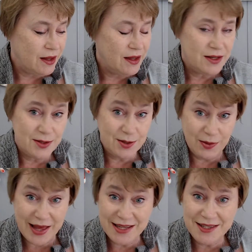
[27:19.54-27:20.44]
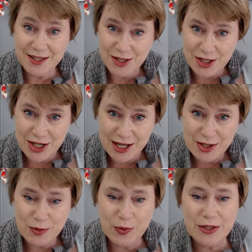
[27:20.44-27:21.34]
So that's
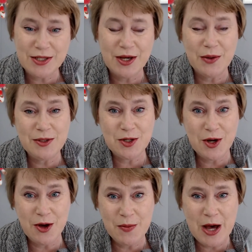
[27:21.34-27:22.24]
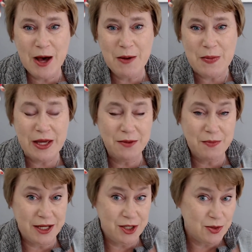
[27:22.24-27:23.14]
just what's going to come up in
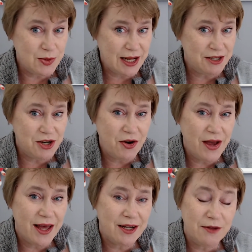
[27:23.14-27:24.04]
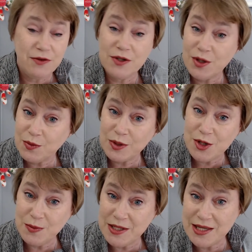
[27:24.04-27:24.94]
my newsletter, and if you don't
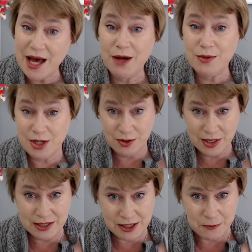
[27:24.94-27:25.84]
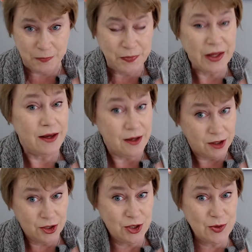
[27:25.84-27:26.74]
want to miss out on it,
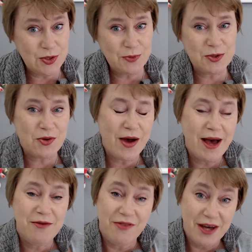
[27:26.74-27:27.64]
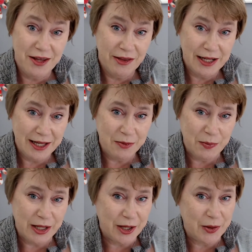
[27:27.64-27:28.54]
do subscribe via the link
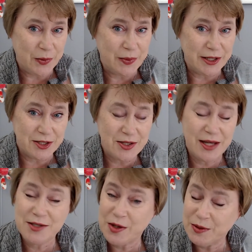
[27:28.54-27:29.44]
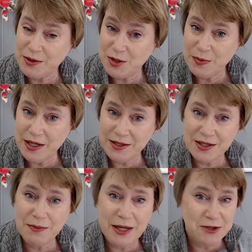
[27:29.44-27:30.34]
below, because there's going to be
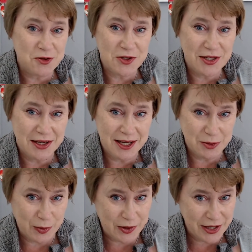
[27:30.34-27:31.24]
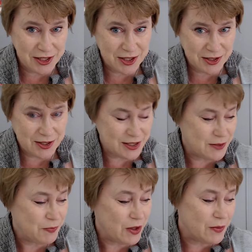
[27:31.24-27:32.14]
some interesting
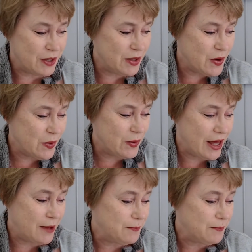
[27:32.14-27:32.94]
explorations coming your way.